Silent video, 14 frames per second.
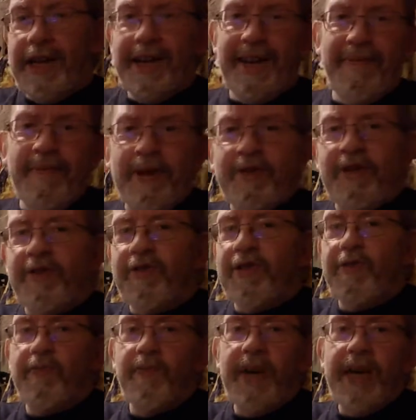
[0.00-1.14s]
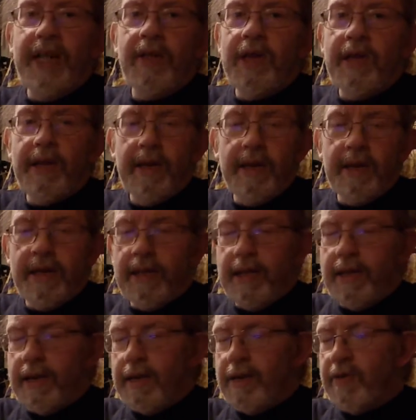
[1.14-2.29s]
I'm addressing this mainly to the
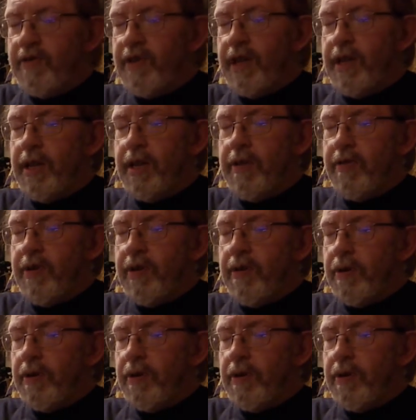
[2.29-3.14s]
Scadians here,